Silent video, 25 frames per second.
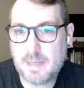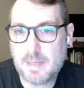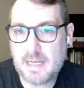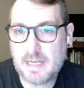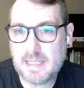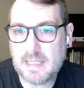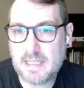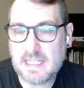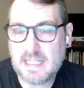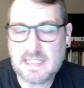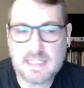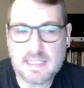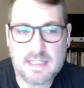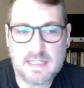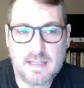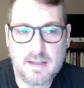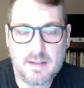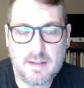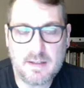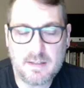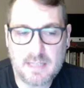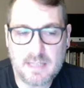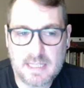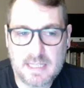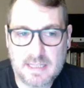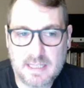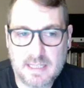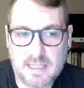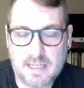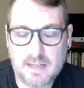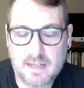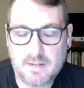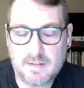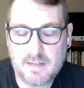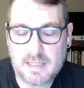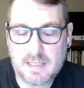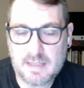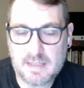But at least in the in
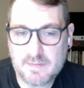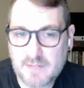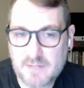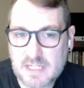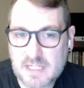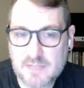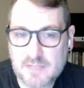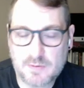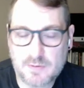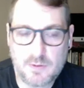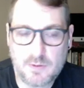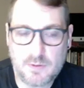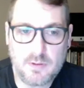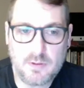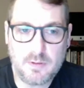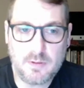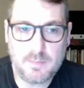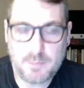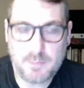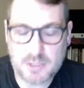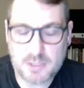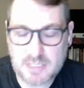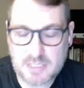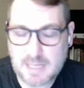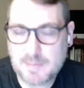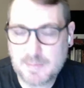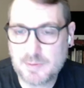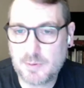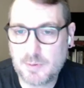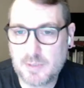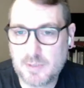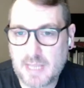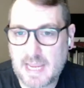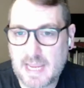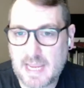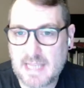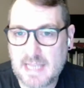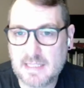the in the visual
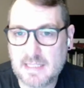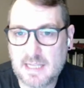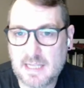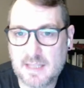perceptual case,